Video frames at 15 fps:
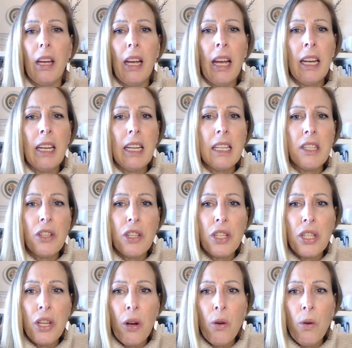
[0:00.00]
and it's
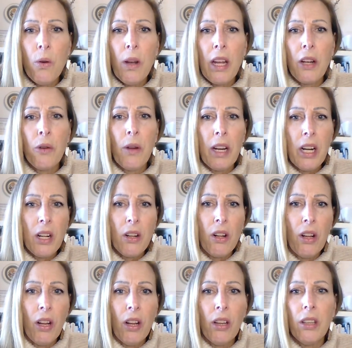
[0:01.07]
just so
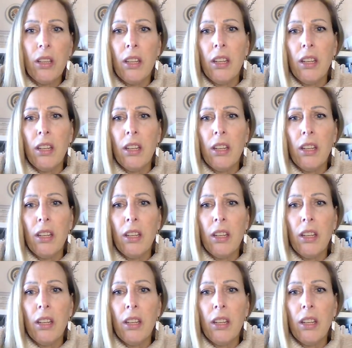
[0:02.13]
critical